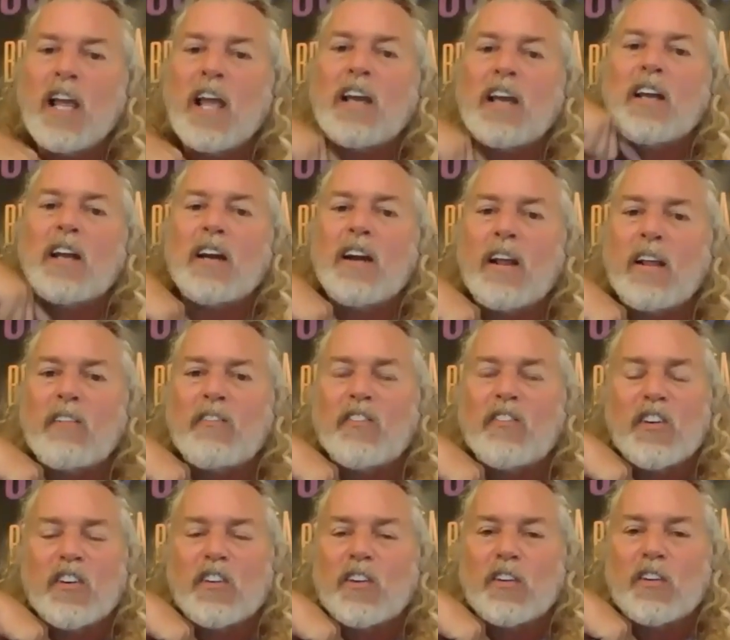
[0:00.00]
get it any
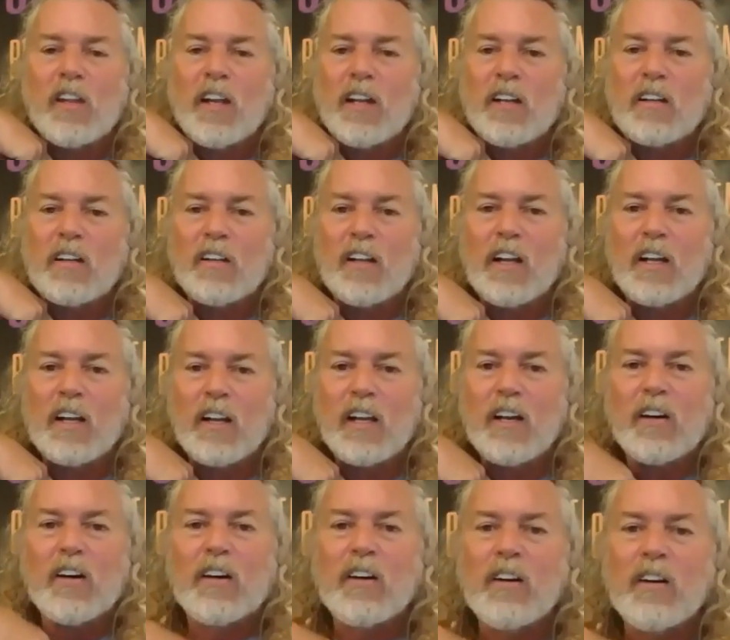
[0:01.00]
further than like
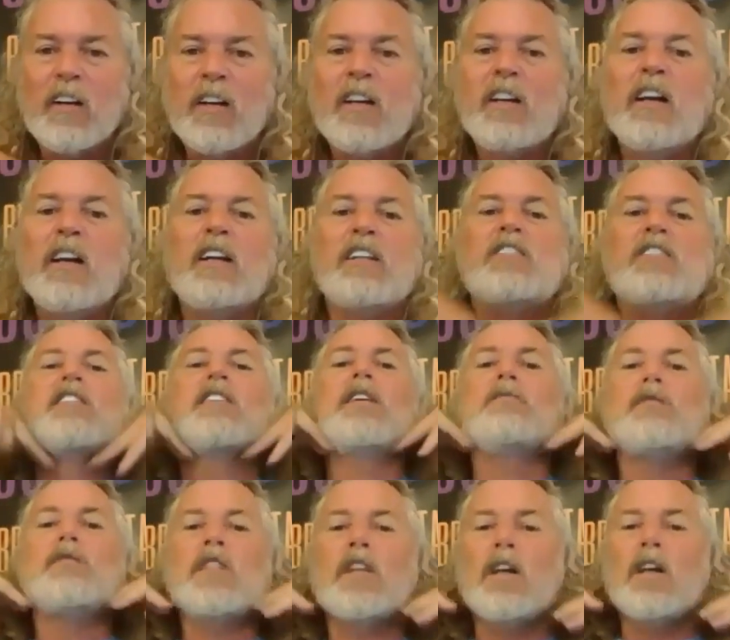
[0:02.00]
here, and it
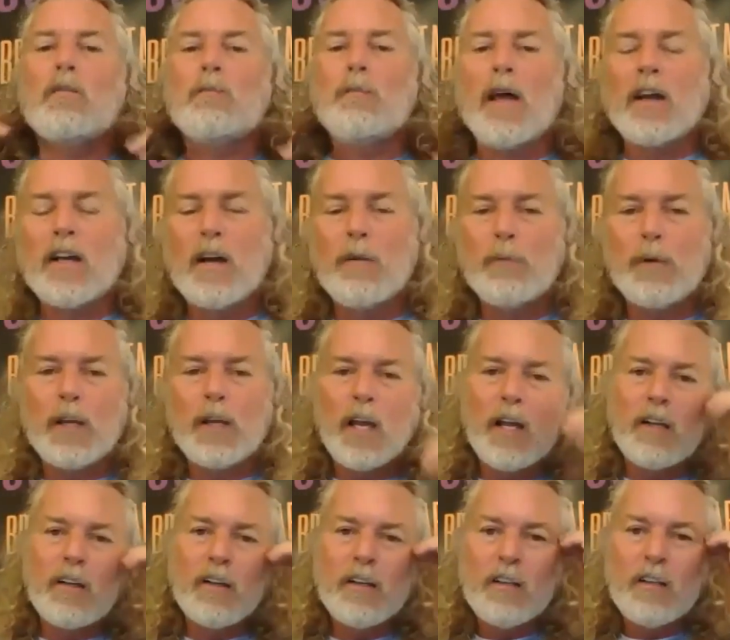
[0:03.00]
seems to come back up
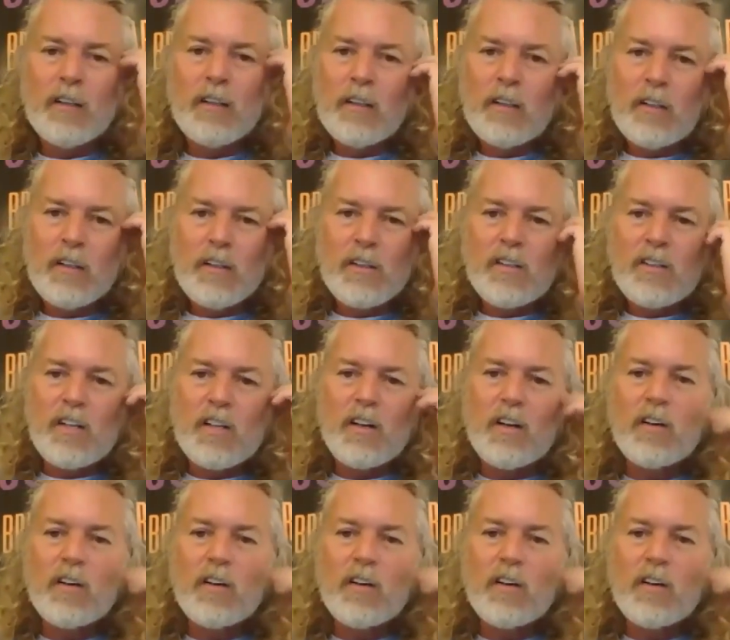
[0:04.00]
again. So,